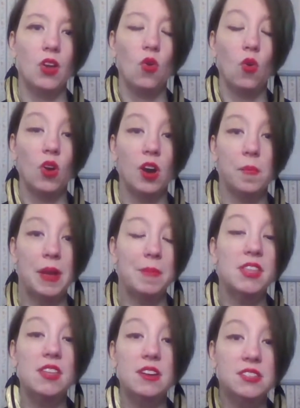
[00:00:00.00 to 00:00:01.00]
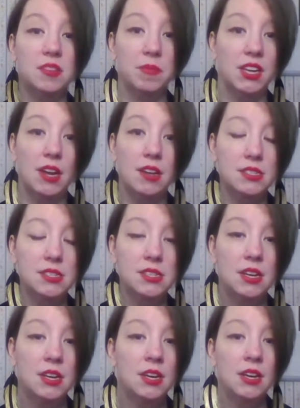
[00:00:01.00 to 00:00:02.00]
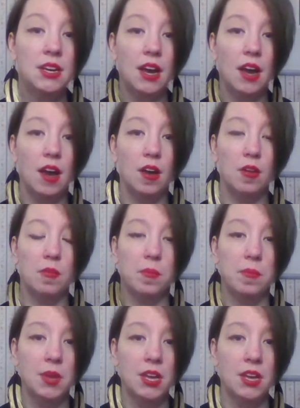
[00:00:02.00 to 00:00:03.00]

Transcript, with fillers: or maybe there's something else. Um,